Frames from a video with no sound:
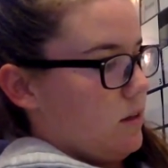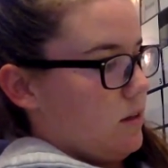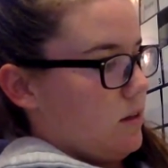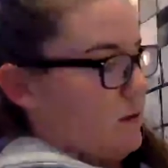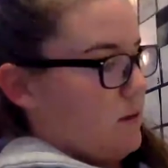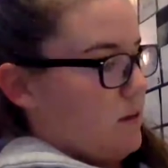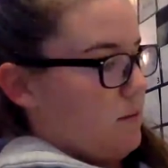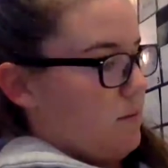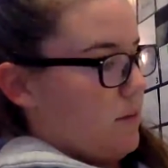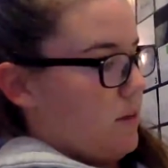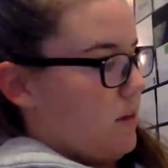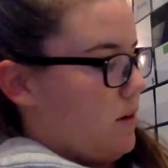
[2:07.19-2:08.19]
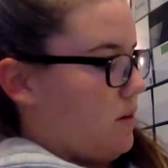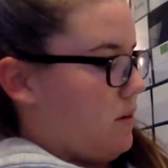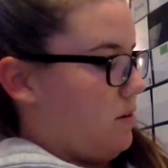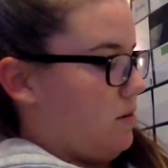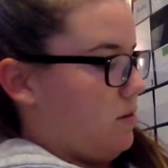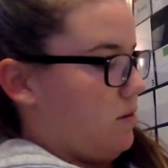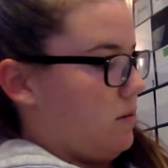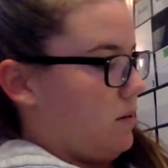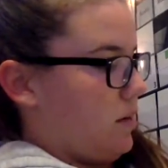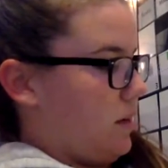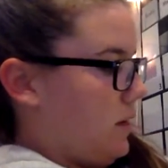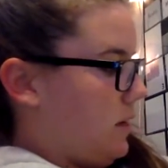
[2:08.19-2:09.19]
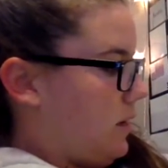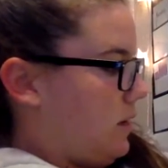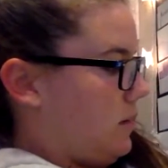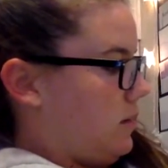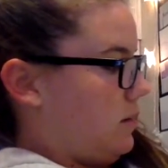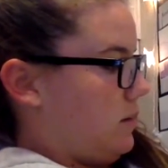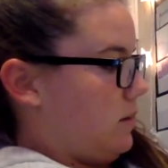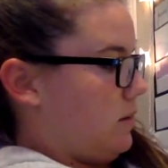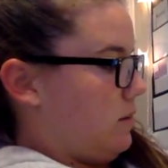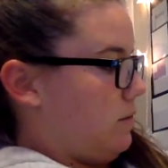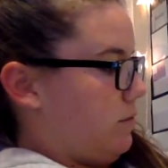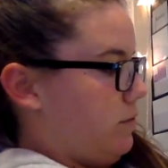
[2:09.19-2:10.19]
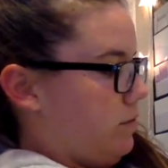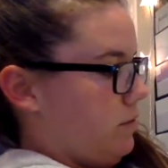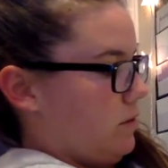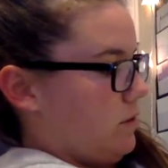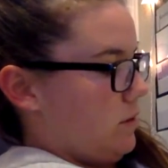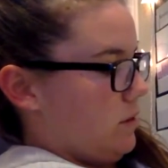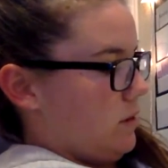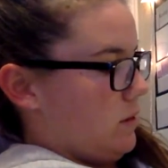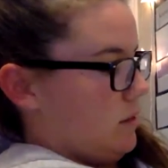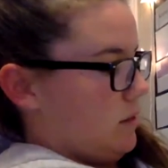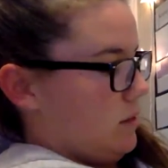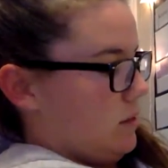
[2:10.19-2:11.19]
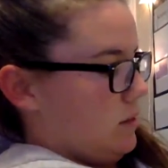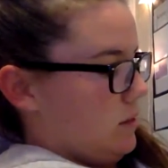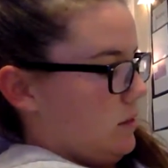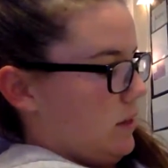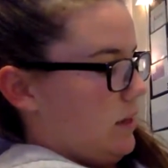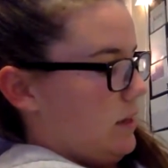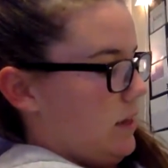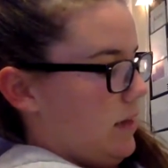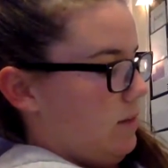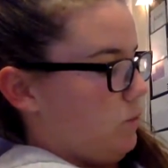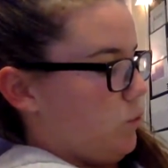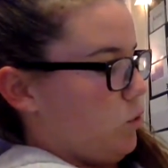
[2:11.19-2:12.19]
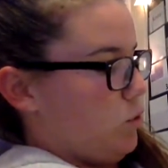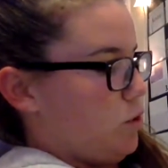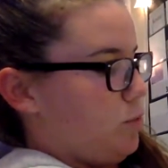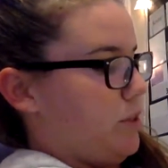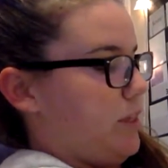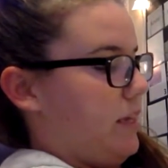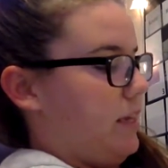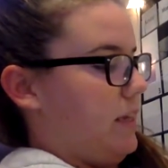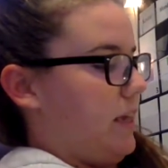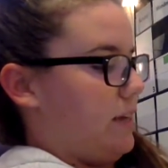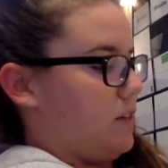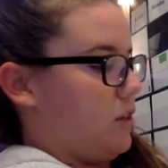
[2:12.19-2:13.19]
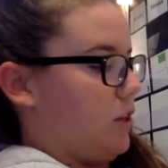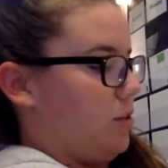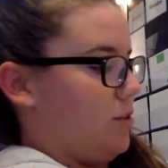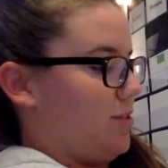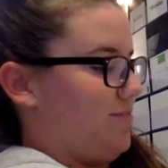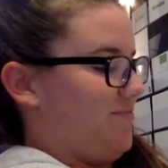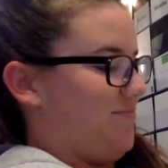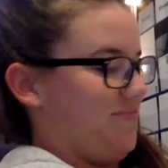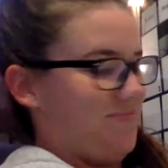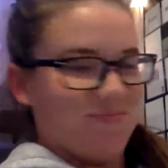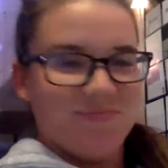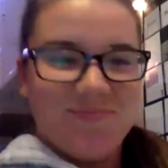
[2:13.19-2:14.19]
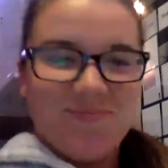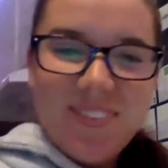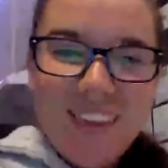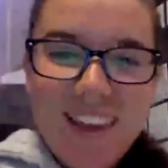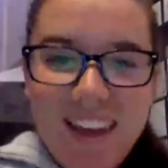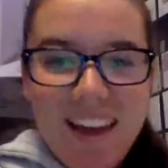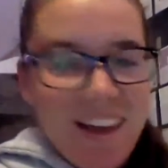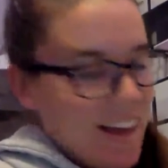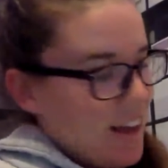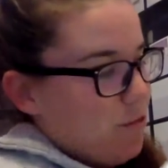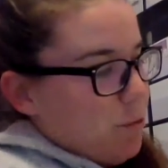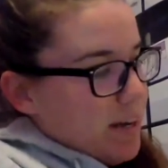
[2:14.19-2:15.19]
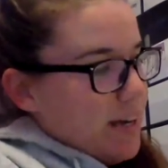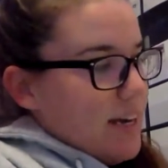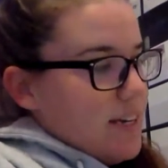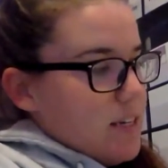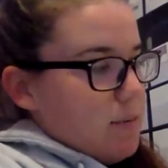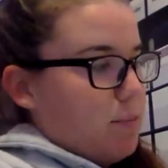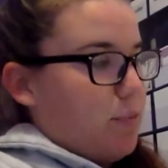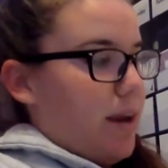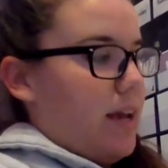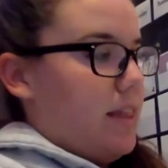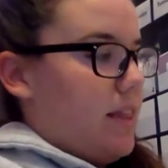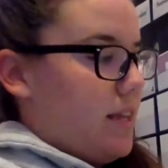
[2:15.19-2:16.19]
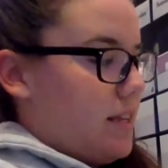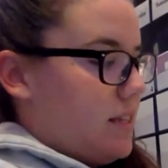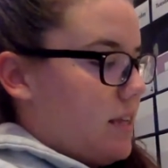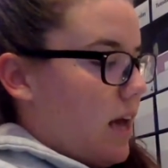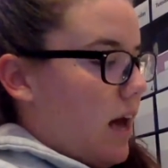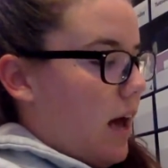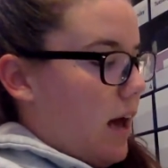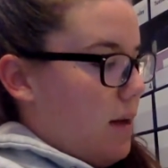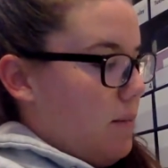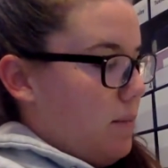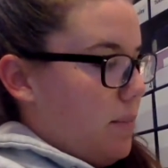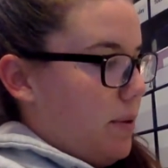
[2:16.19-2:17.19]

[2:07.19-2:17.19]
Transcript: Something kind of like that. We'll just pretend that that's close. If we needed to break this up,